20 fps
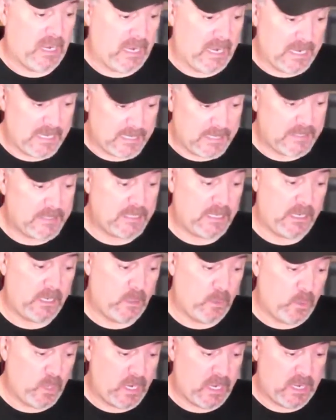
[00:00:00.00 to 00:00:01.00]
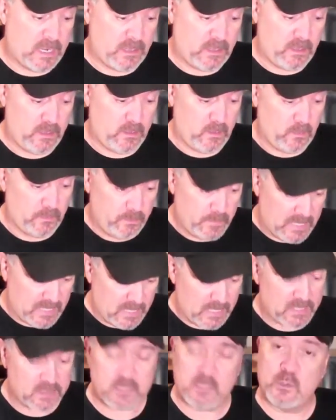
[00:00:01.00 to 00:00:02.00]
And I can tell you what,
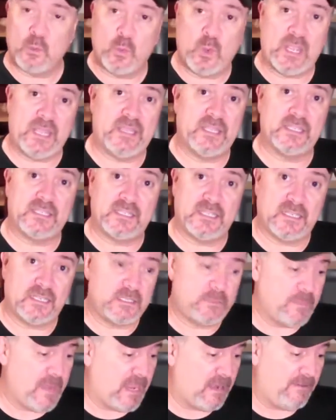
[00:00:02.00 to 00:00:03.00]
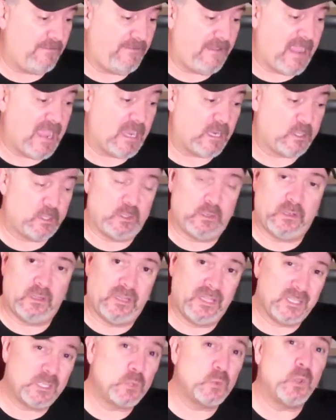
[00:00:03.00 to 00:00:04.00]
because of the way this thing is manufactured,
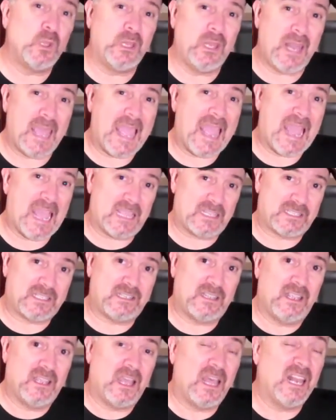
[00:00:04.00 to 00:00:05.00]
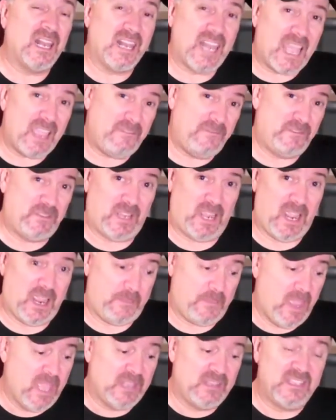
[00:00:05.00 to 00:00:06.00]
this will last a
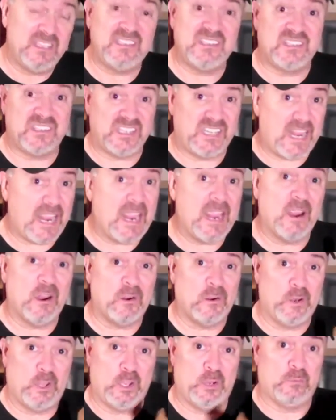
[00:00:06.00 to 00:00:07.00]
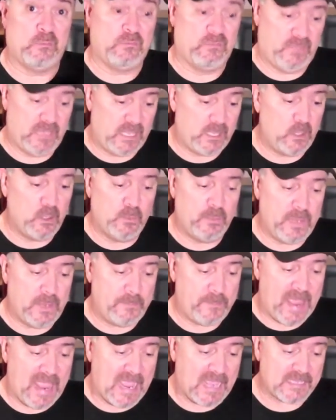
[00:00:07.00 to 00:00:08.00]
lifetime. This is an heirloom that you'll be
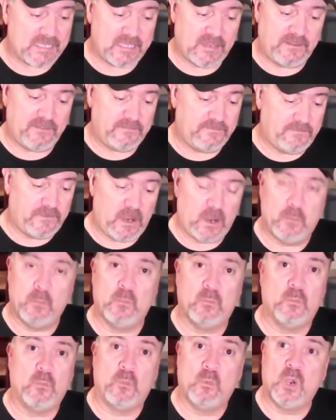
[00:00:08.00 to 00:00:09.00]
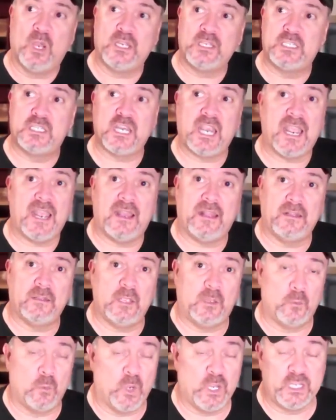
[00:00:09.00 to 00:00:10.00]
passing from one child
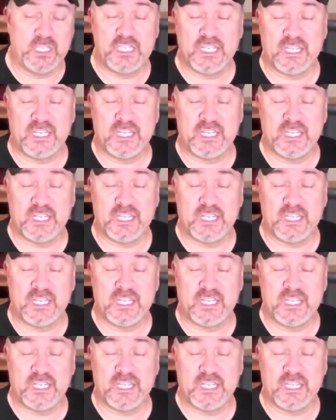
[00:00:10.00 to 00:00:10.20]
and one